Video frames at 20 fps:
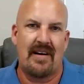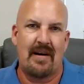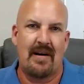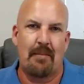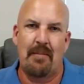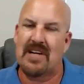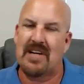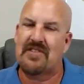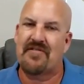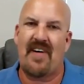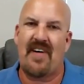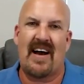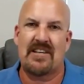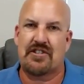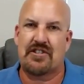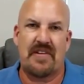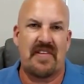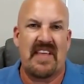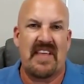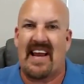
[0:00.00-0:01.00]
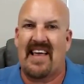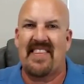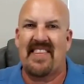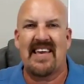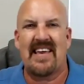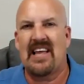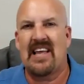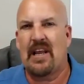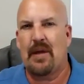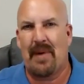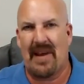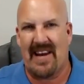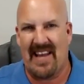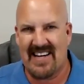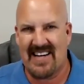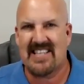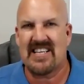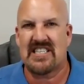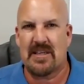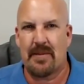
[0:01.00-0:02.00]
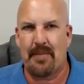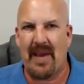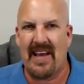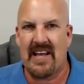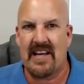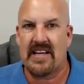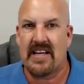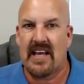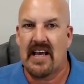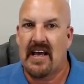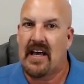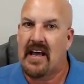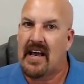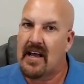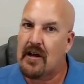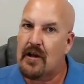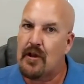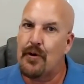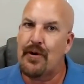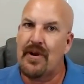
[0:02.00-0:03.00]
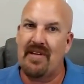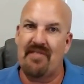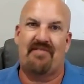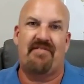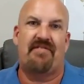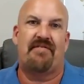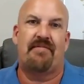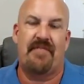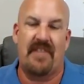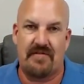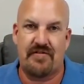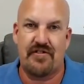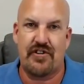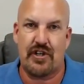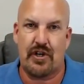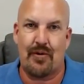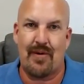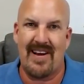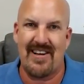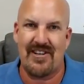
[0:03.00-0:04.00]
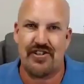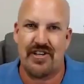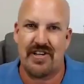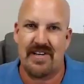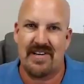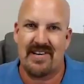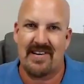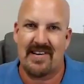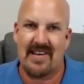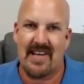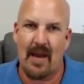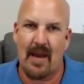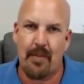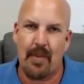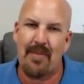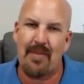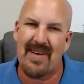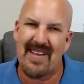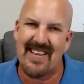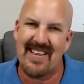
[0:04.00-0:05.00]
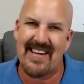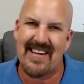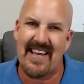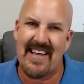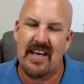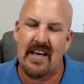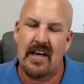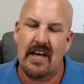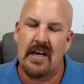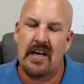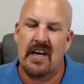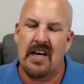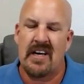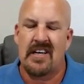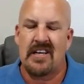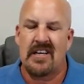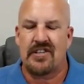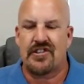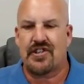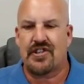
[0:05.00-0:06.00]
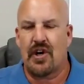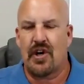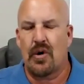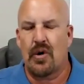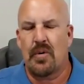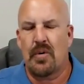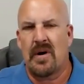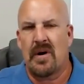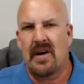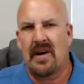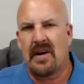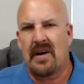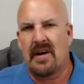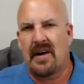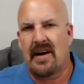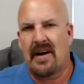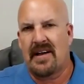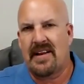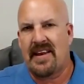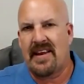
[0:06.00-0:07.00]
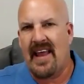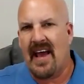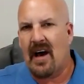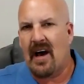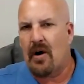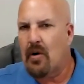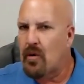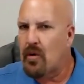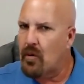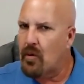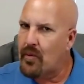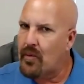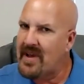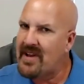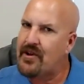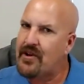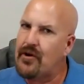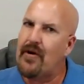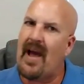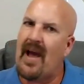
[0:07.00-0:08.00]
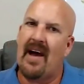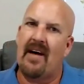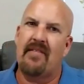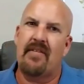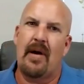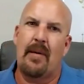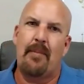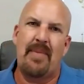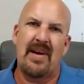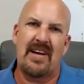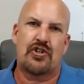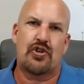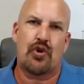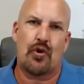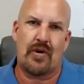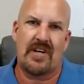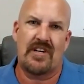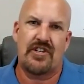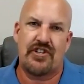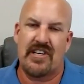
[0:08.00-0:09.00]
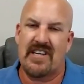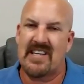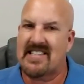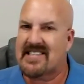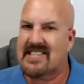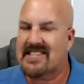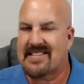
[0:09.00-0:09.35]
much faster than I think anybody anticipated, including 5th generation capability. So now we do have a big shortage, and